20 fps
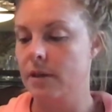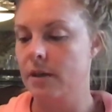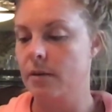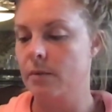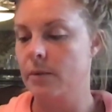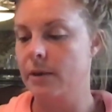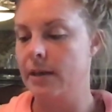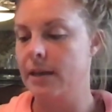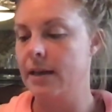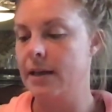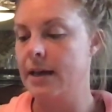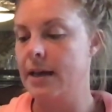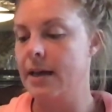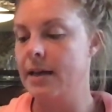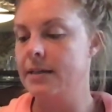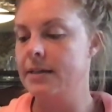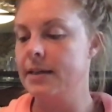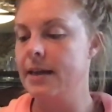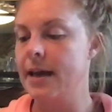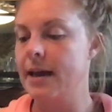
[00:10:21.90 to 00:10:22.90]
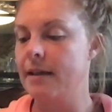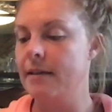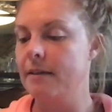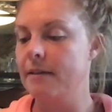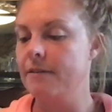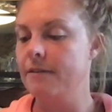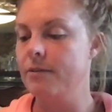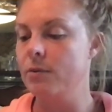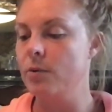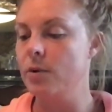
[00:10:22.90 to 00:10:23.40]
we can add
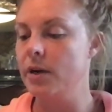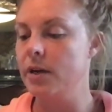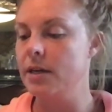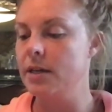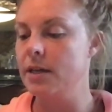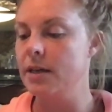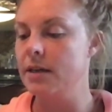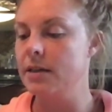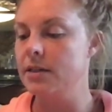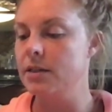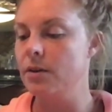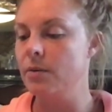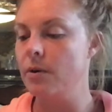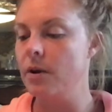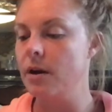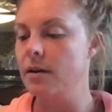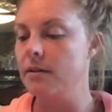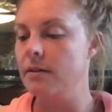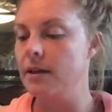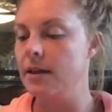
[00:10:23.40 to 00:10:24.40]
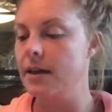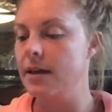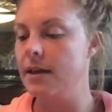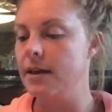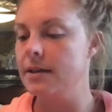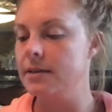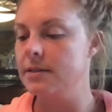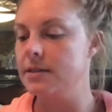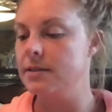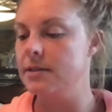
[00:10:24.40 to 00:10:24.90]
California to our
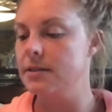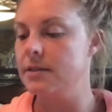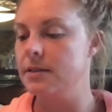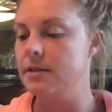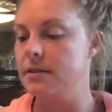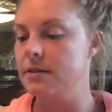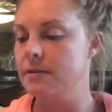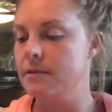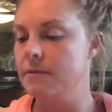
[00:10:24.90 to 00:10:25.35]
list,